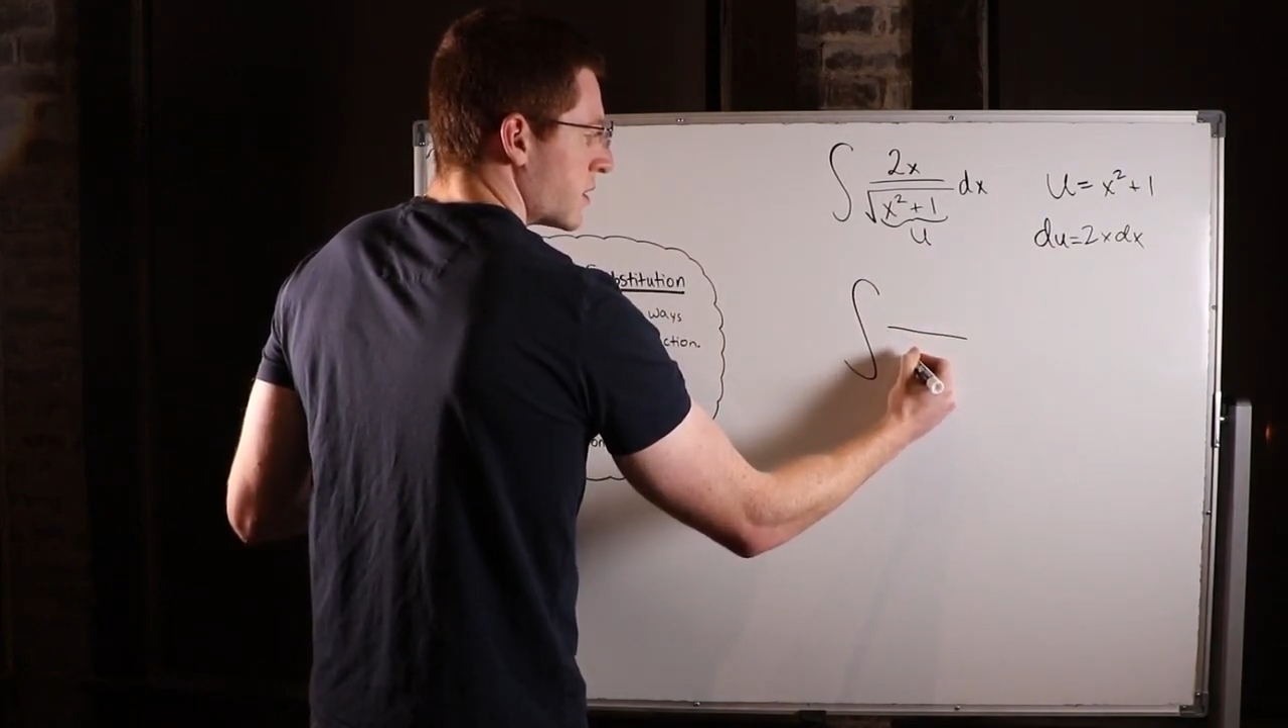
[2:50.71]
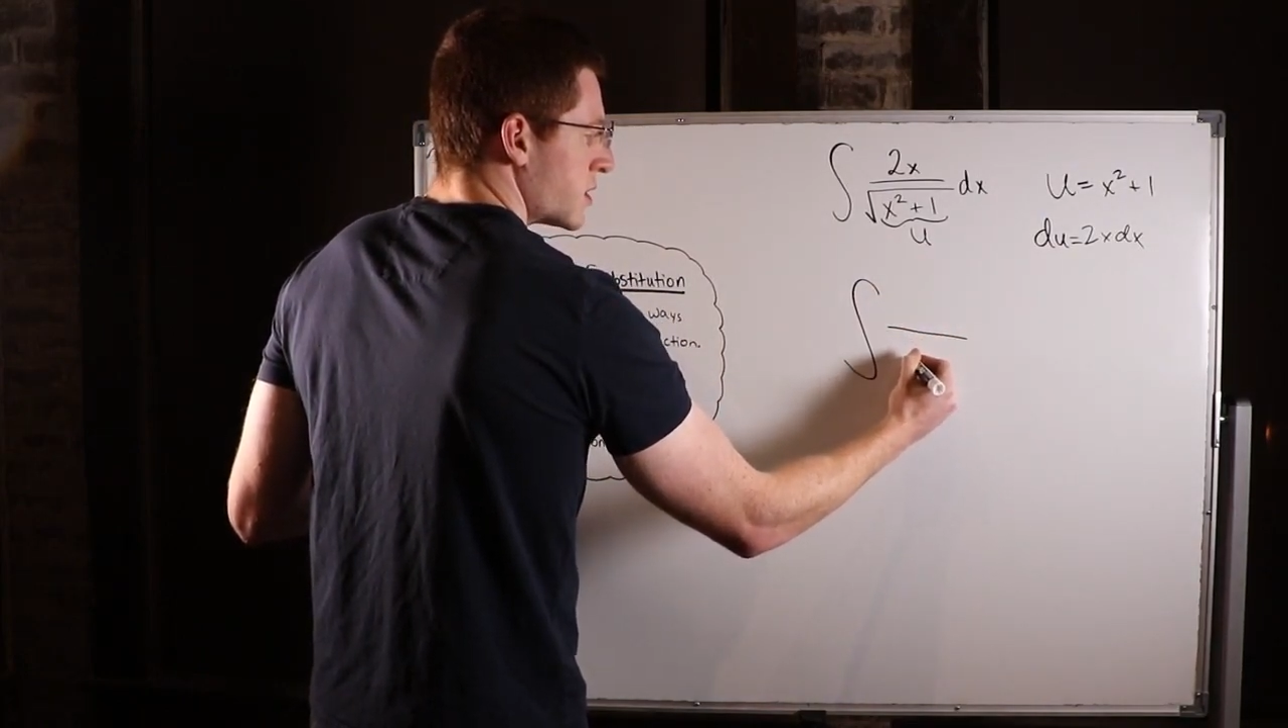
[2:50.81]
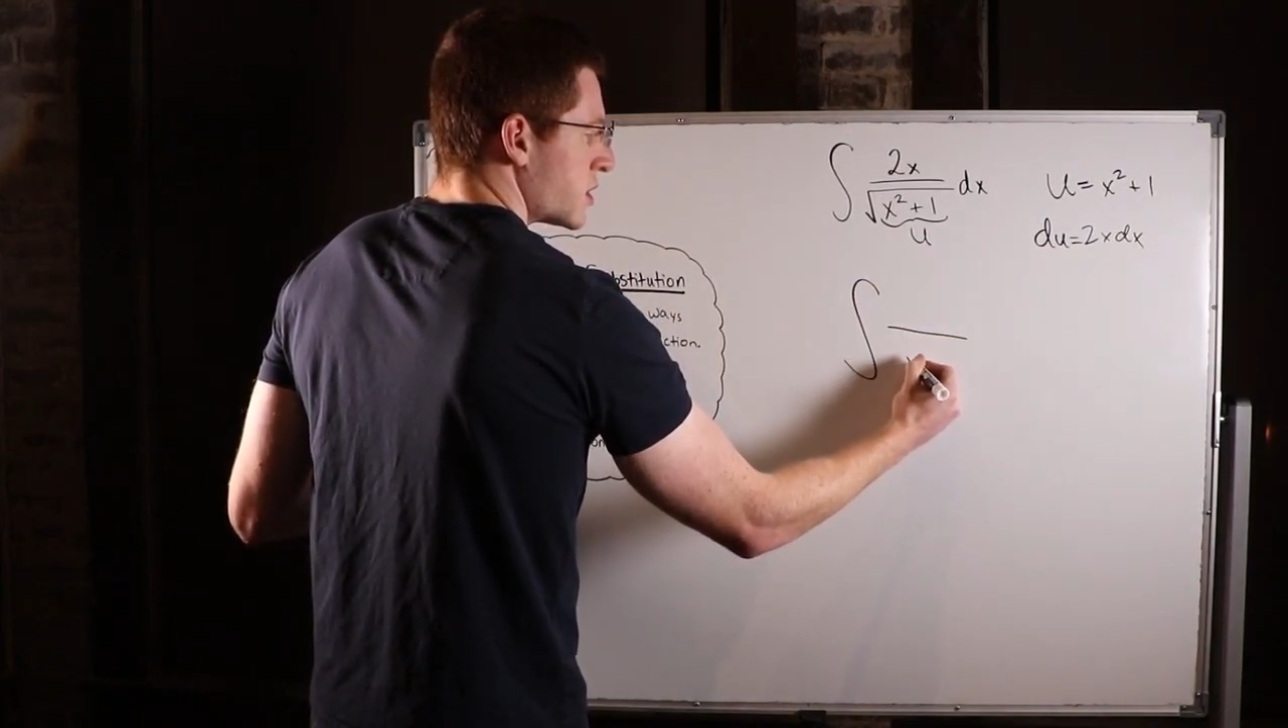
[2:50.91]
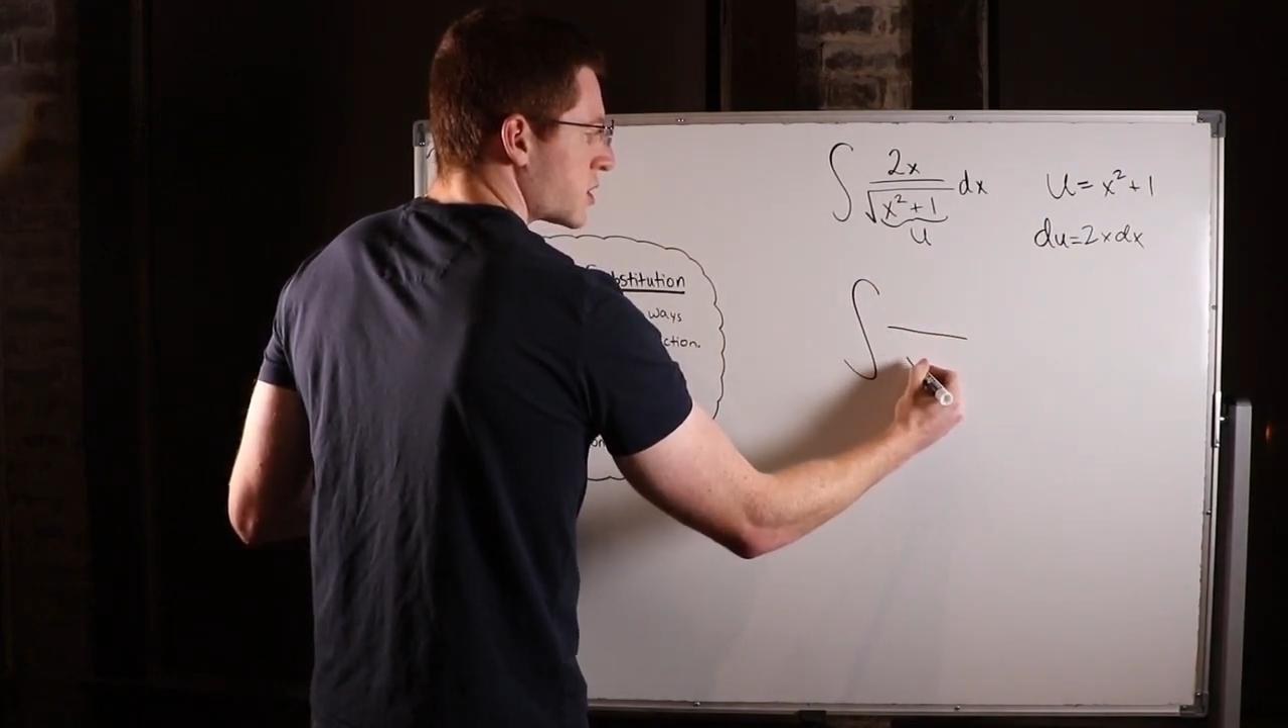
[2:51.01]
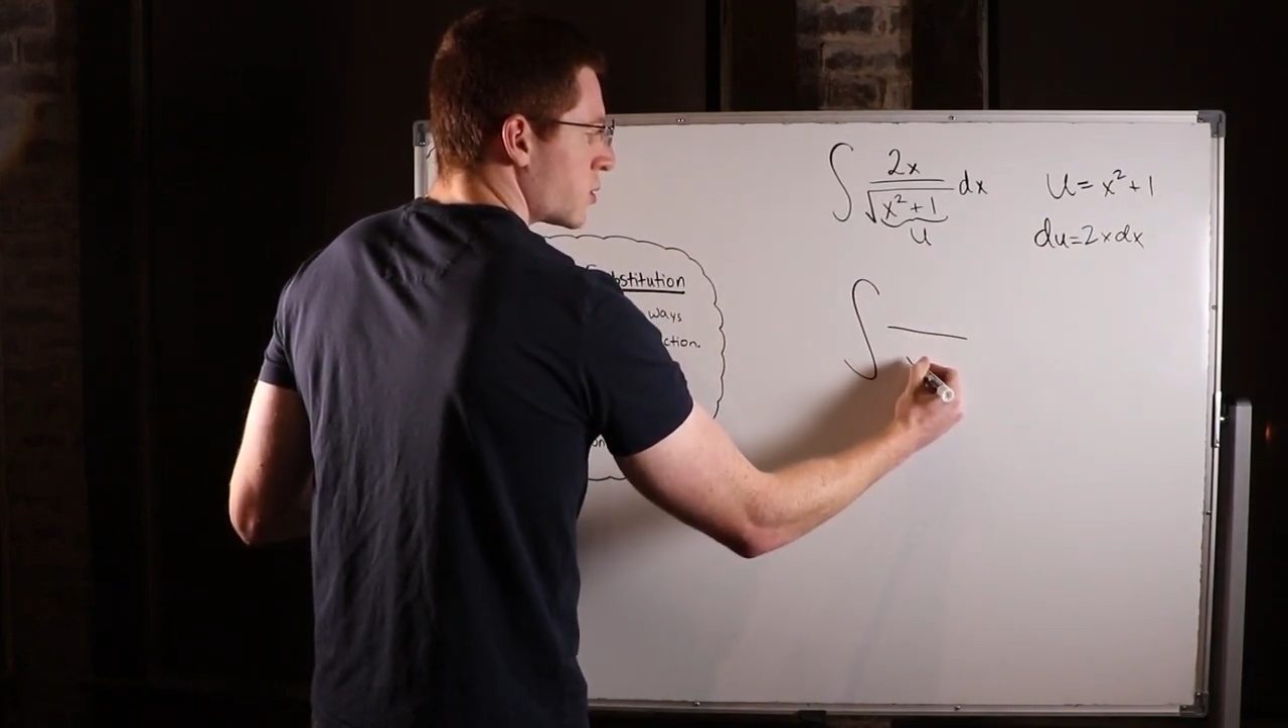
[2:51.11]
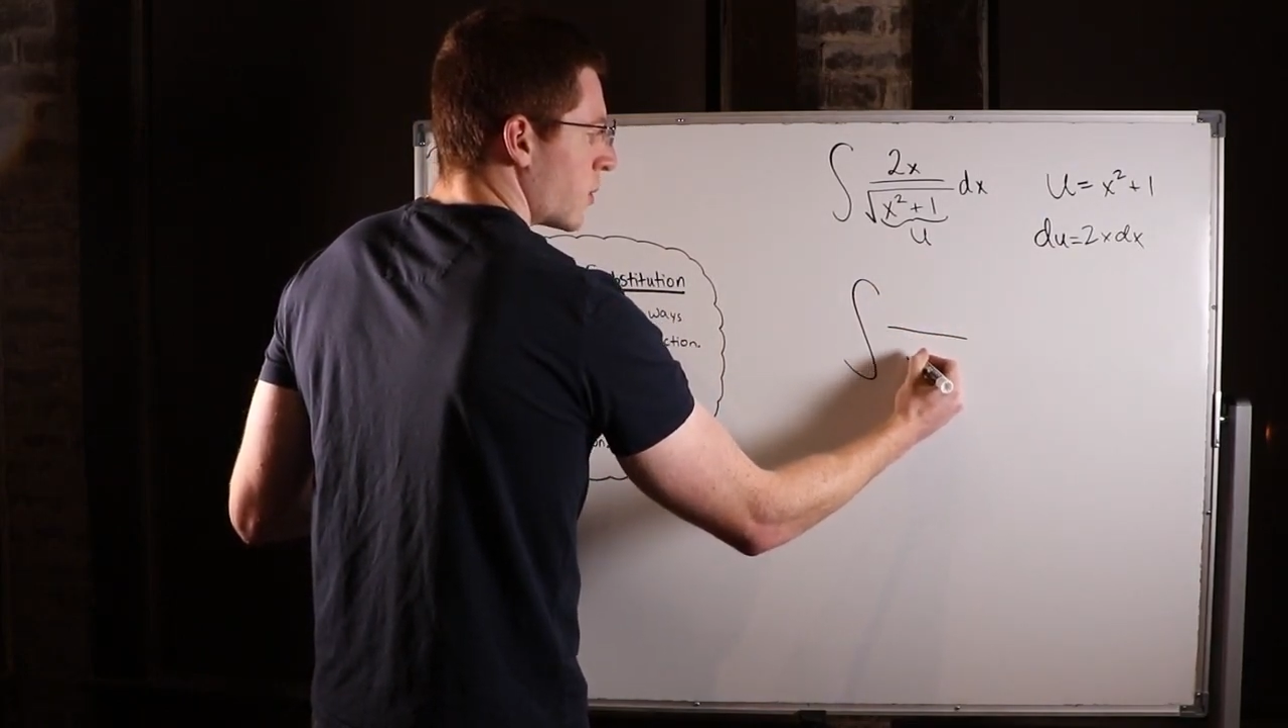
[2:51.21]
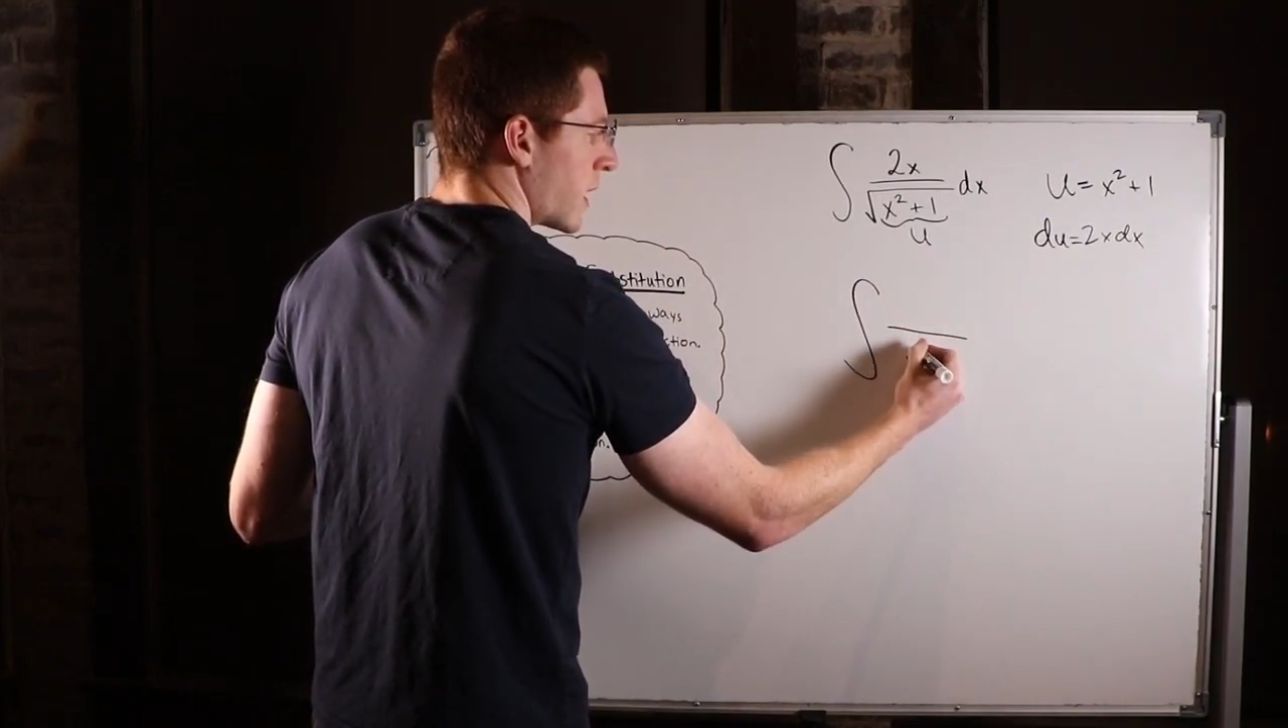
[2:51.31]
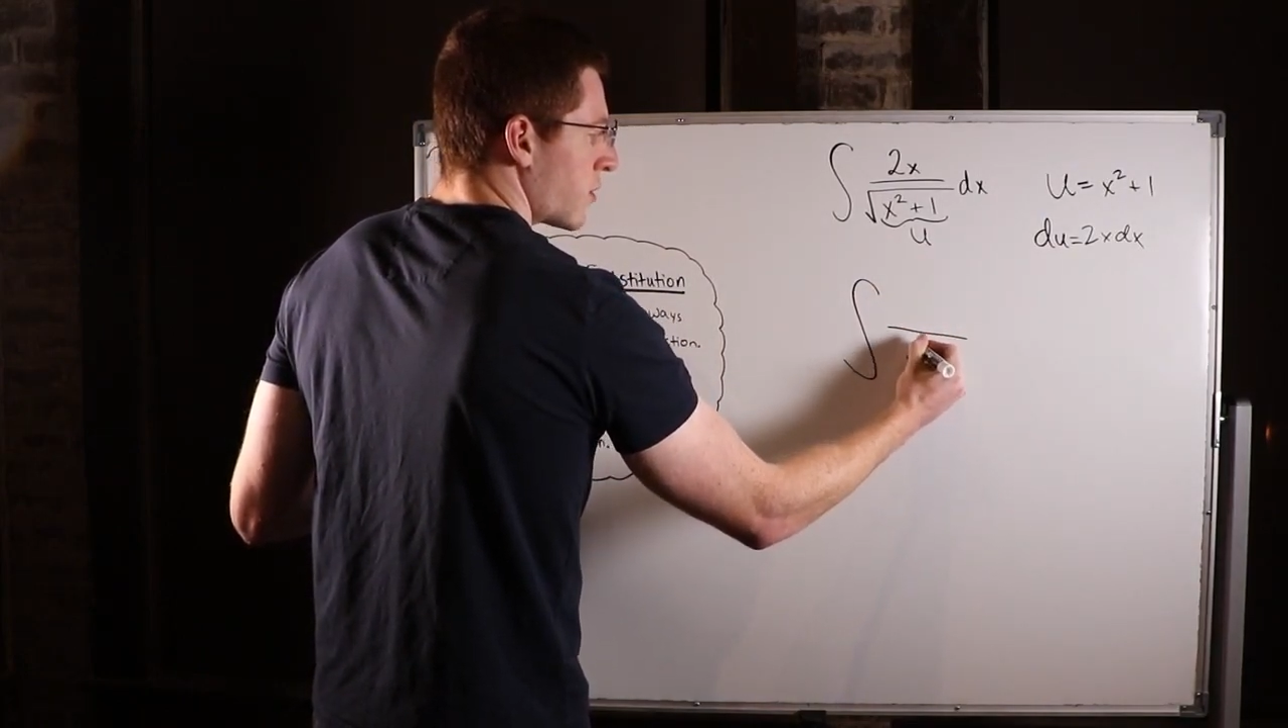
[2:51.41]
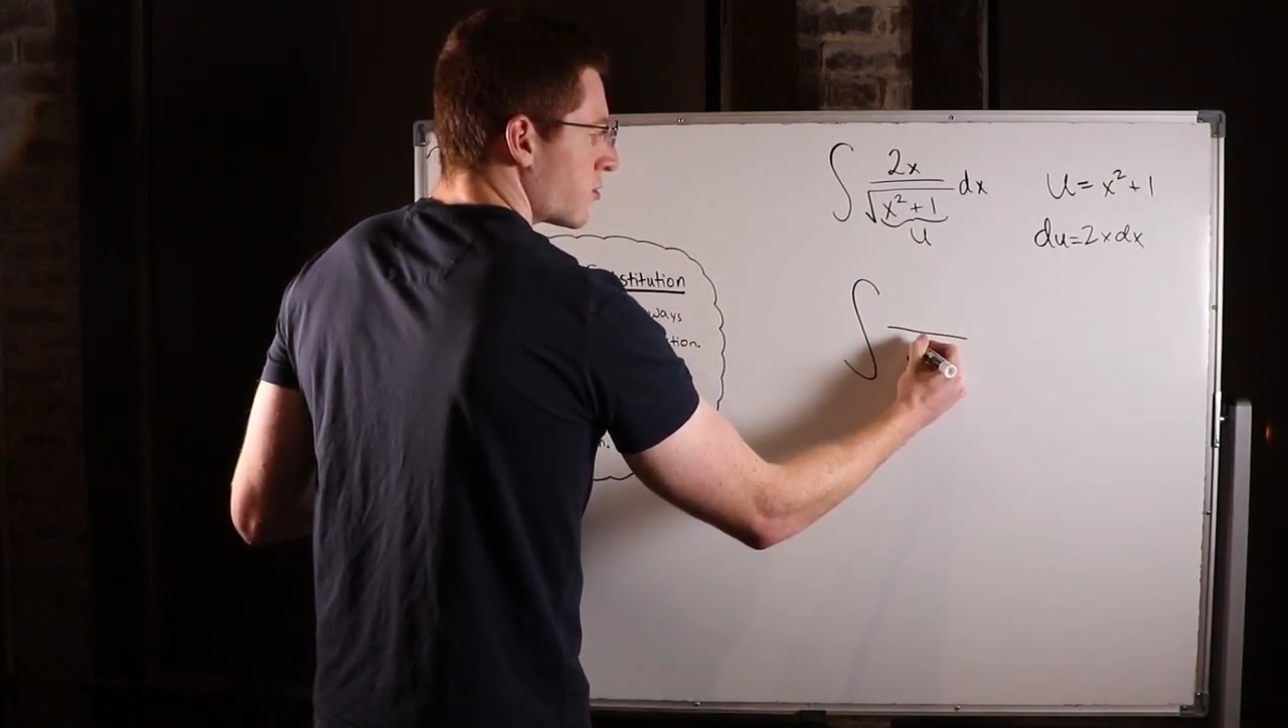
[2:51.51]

the square